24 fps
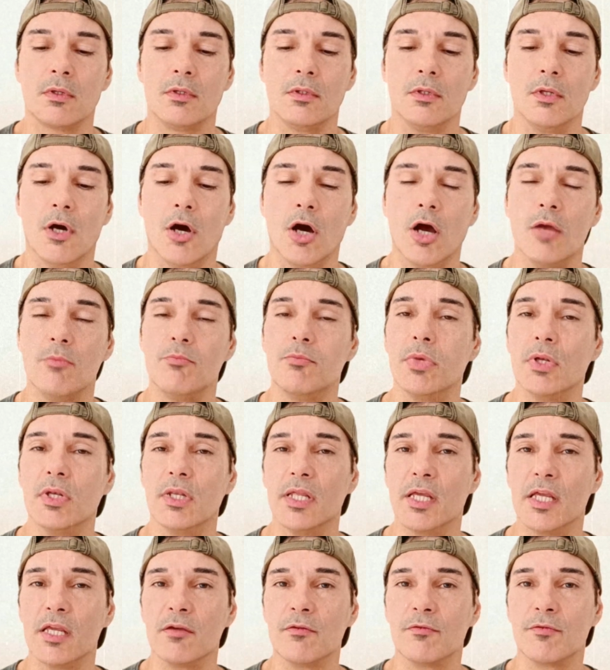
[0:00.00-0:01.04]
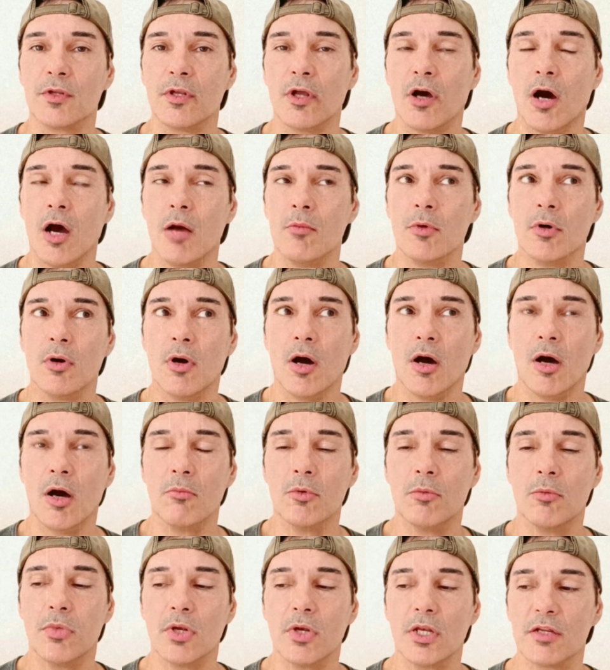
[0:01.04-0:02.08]
you know, I believe, you know, I'm a,
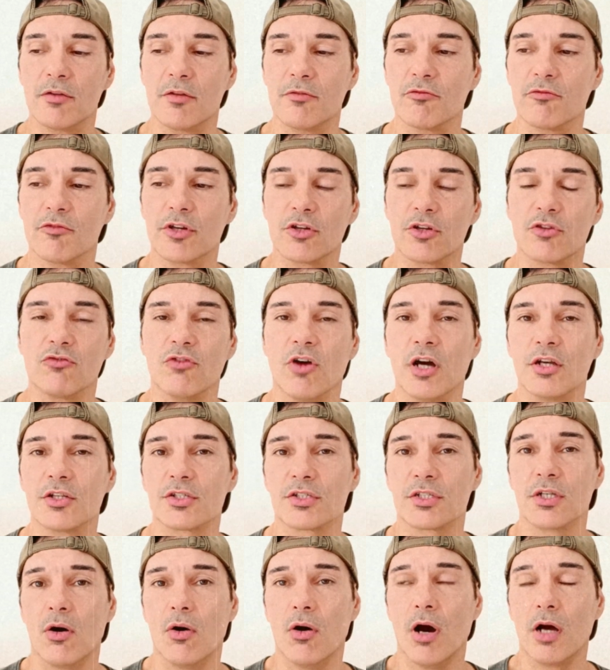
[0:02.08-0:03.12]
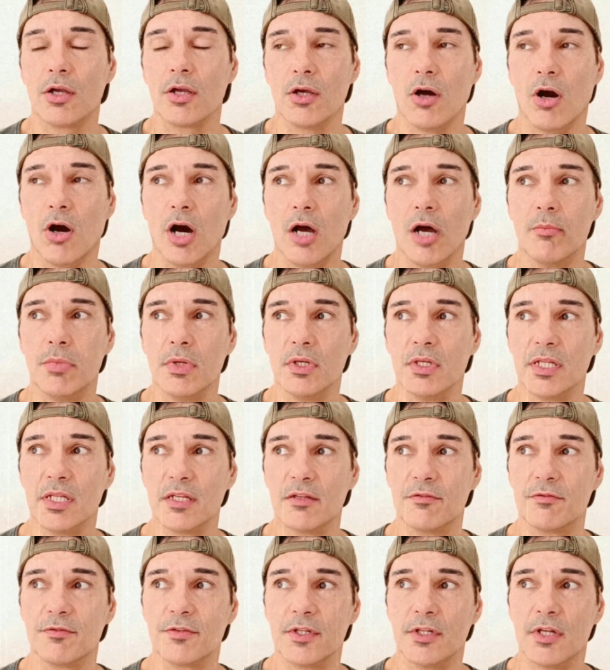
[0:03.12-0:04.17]
I'm a believer in Christ. So I, I
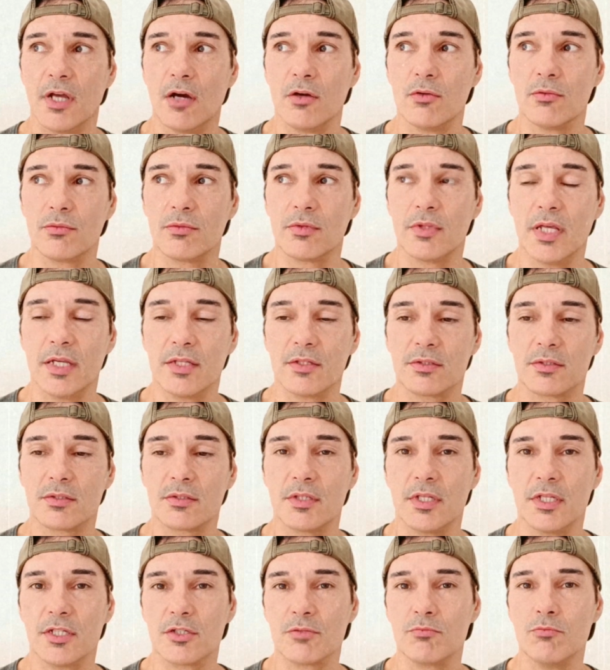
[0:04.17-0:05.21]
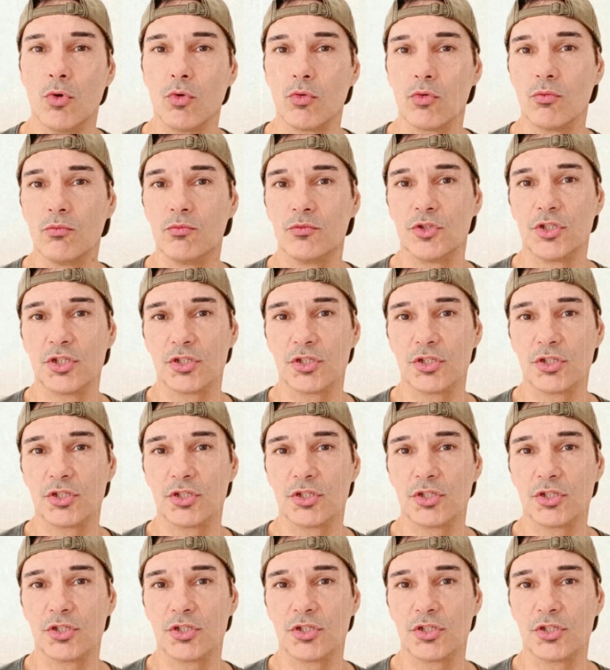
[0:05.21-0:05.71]
believe, you know, there's, there's more than